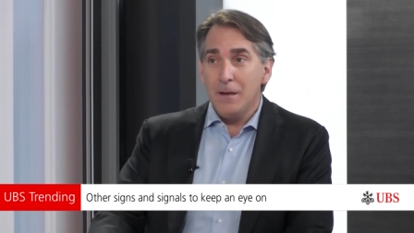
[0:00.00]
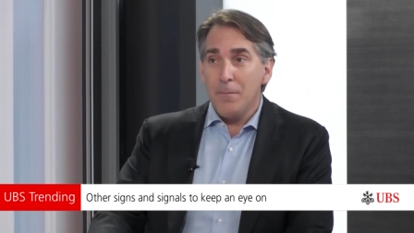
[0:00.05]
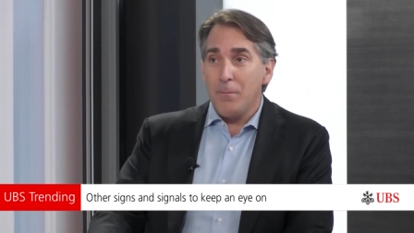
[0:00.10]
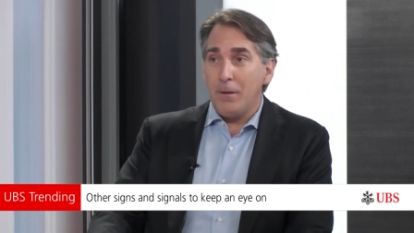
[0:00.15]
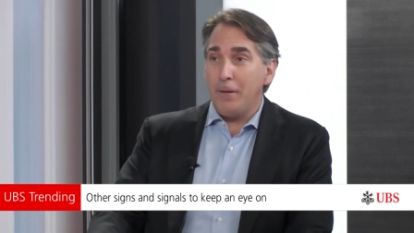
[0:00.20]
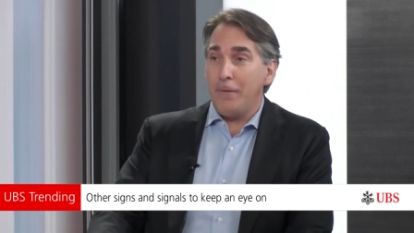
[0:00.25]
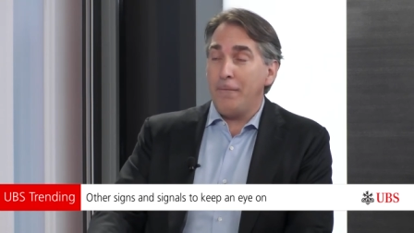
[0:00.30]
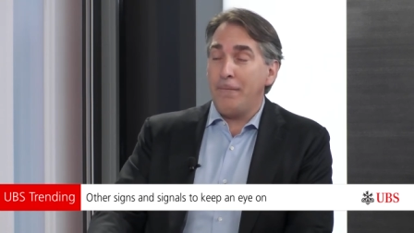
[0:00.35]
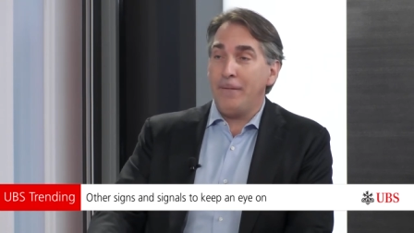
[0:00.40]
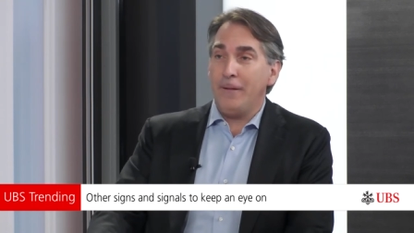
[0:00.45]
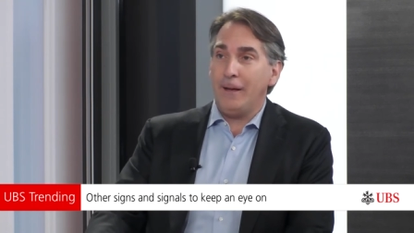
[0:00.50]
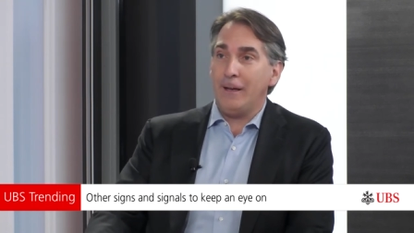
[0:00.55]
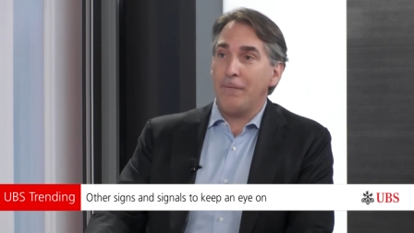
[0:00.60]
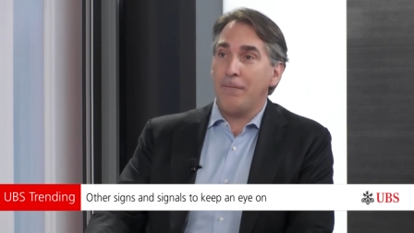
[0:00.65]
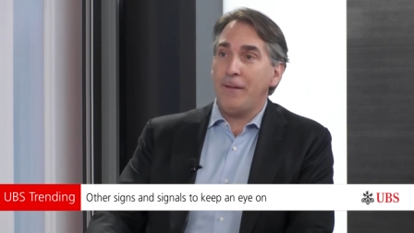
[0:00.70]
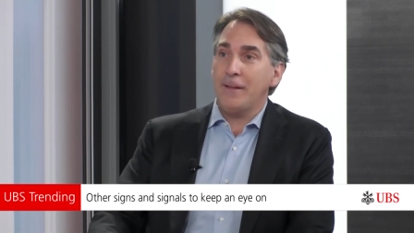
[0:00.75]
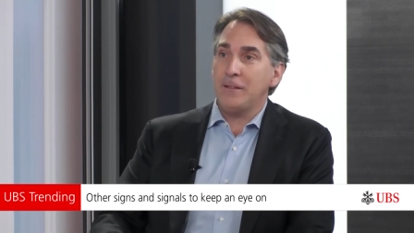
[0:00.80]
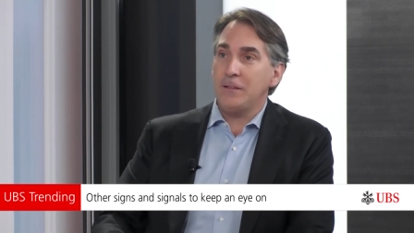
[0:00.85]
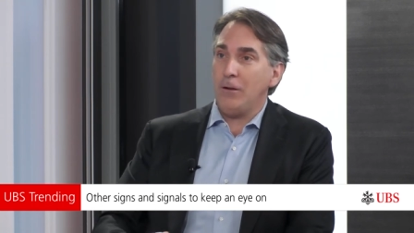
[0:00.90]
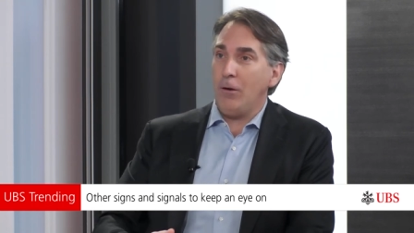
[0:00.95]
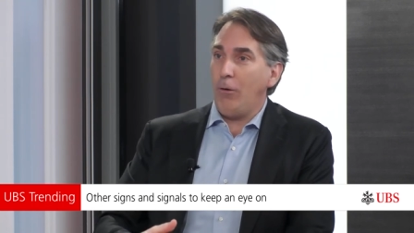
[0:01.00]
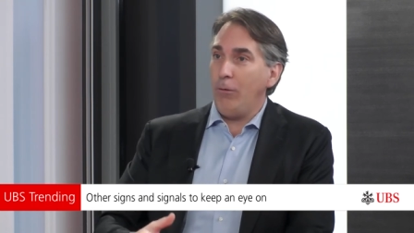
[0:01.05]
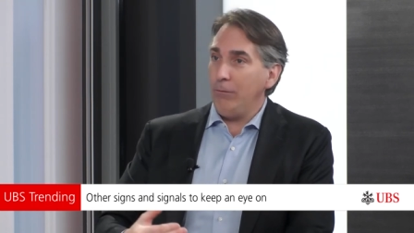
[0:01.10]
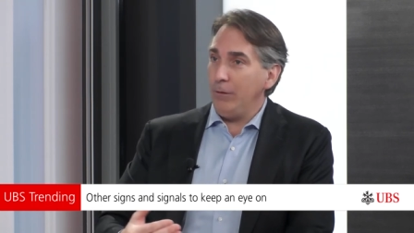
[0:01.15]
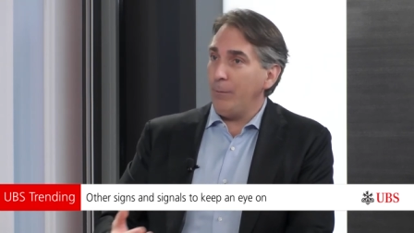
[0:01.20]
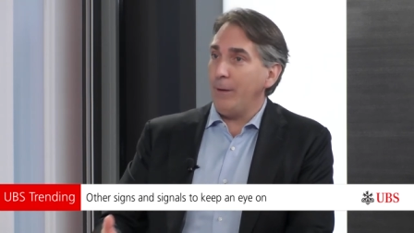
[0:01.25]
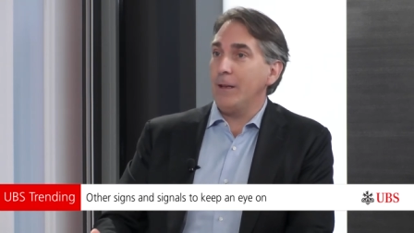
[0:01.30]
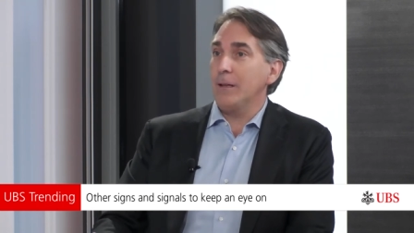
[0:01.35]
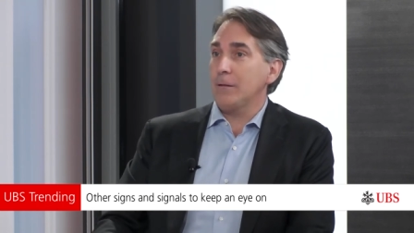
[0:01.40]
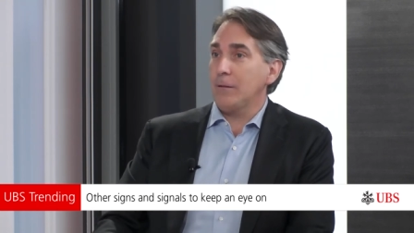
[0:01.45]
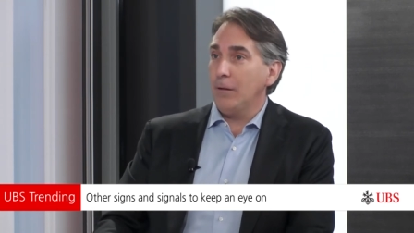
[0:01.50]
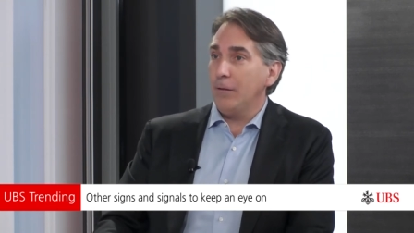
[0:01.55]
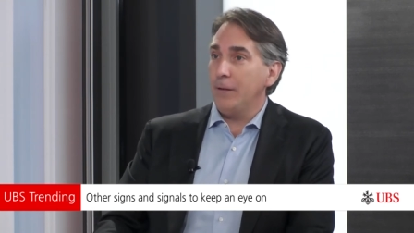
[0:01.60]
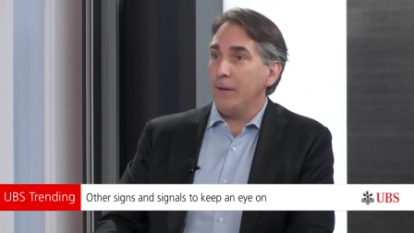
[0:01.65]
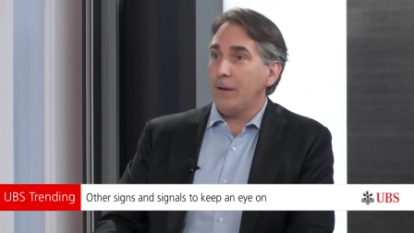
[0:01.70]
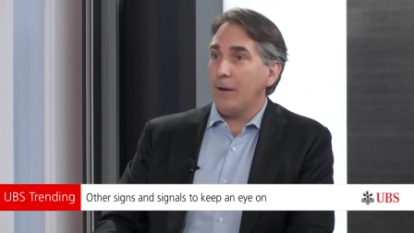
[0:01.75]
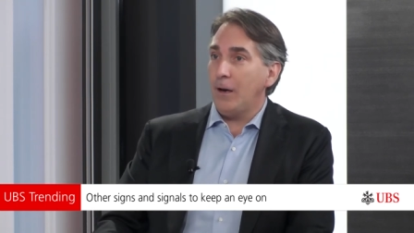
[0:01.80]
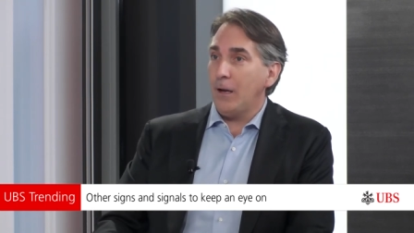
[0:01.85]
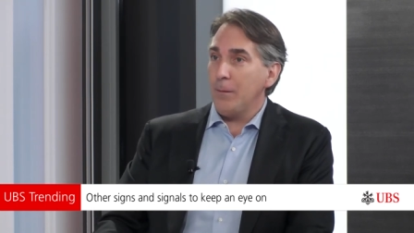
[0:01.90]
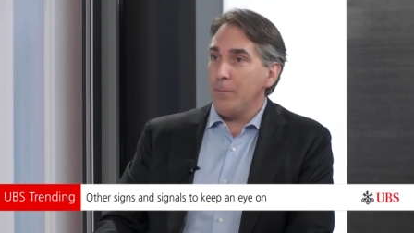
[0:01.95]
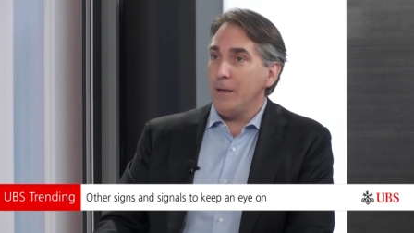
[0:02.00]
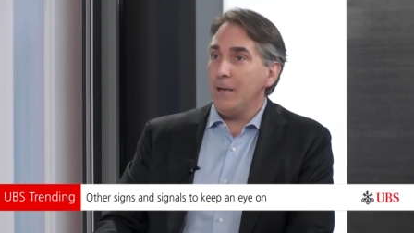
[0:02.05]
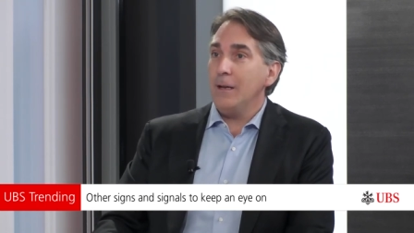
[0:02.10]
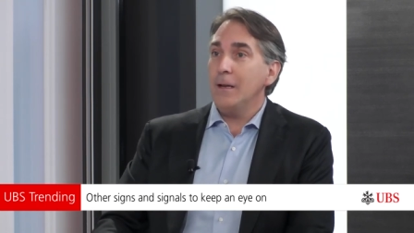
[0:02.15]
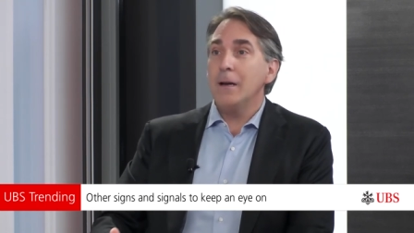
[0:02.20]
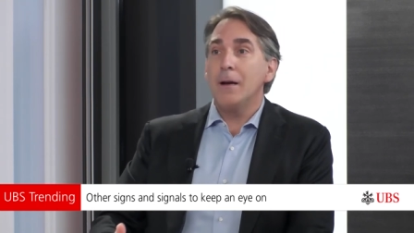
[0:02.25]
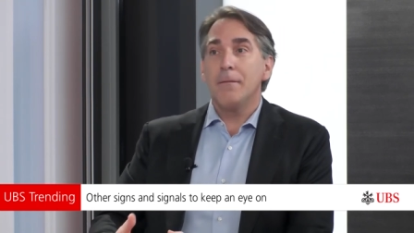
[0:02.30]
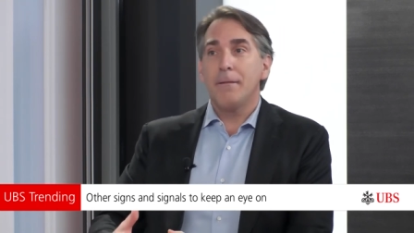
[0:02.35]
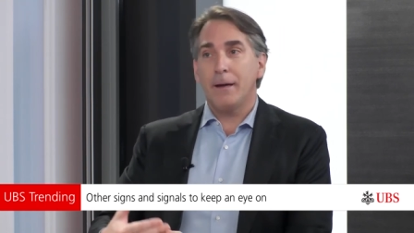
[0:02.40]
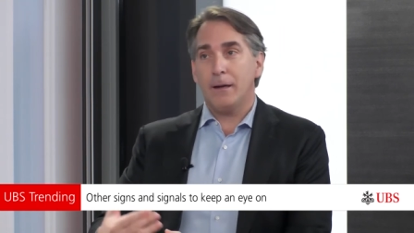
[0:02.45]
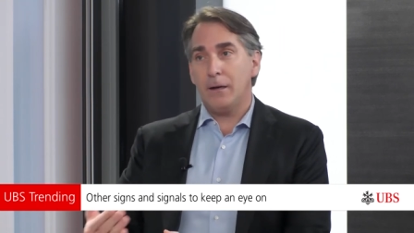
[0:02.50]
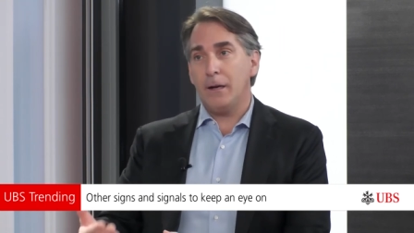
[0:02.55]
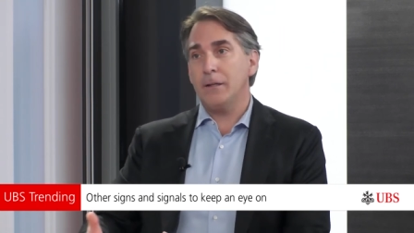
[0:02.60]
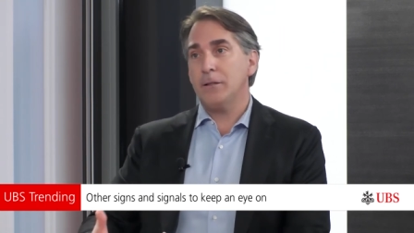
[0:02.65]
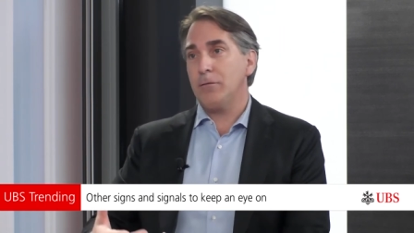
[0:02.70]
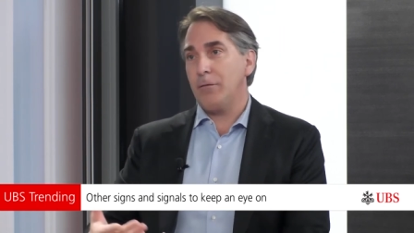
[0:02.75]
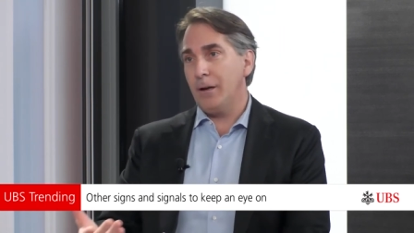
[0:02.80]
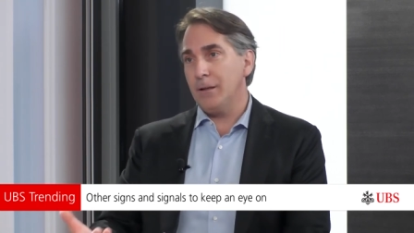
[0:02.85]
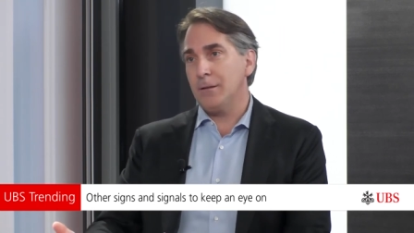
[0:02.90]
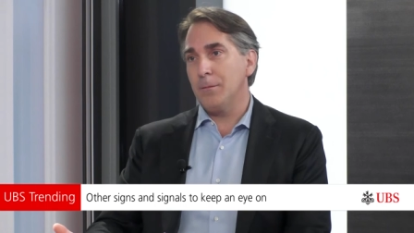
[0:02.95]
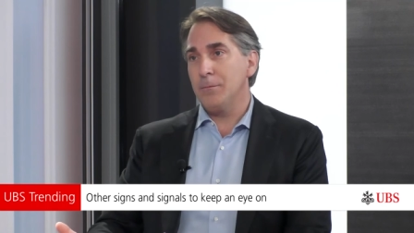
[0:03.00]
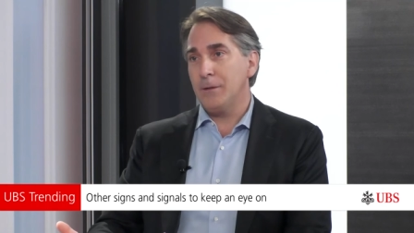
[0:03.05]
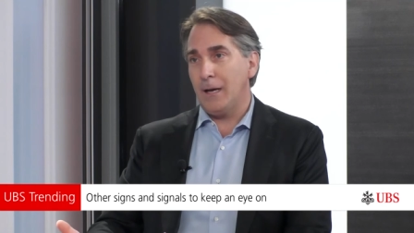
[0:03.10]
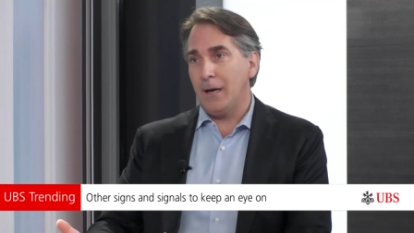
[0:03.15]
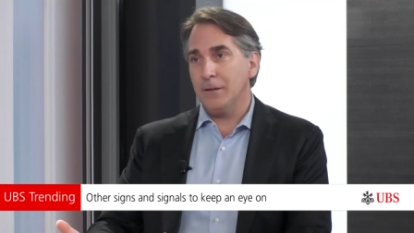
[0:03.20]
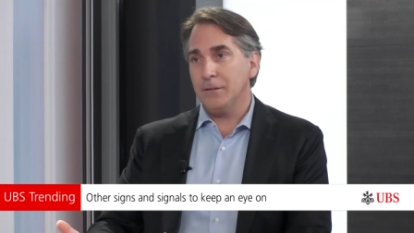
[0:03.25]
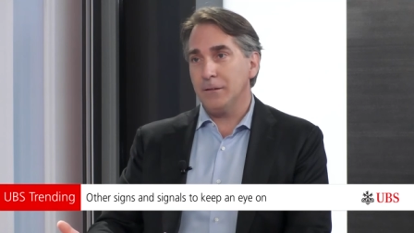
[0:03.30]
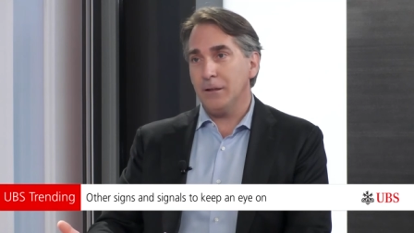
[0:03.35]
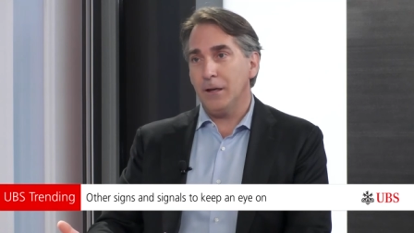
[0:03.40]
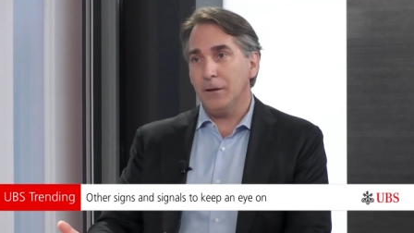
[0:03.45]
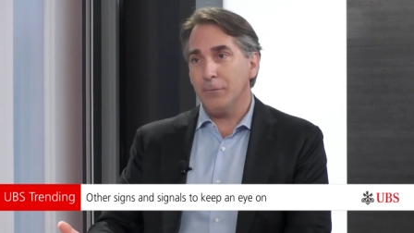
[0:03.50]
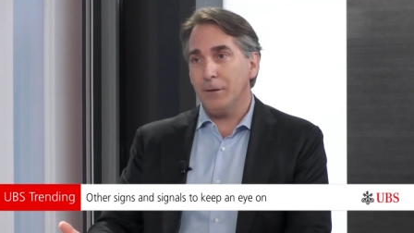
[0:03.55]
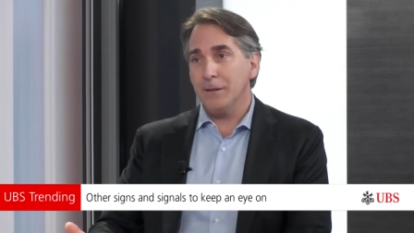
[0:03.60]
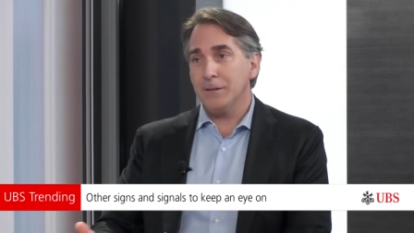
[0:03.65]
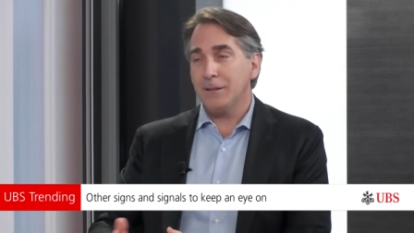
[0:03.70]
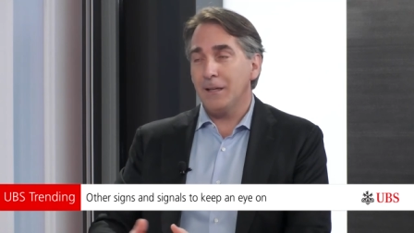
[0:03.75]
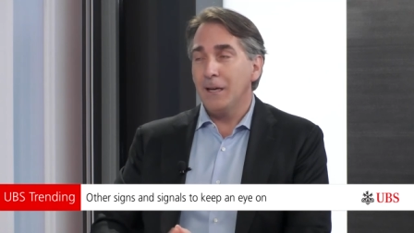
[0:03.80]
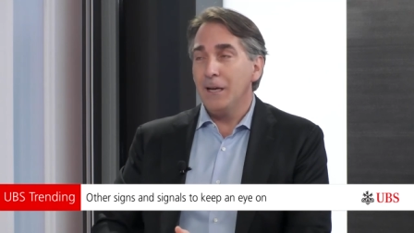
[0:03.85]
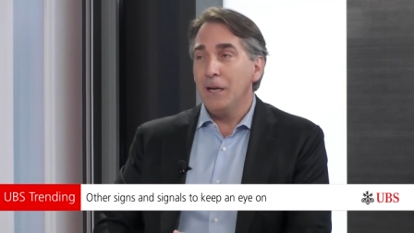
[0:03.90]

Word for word: but I feel like if that's the only way to slow the economy, that does create some downside risk,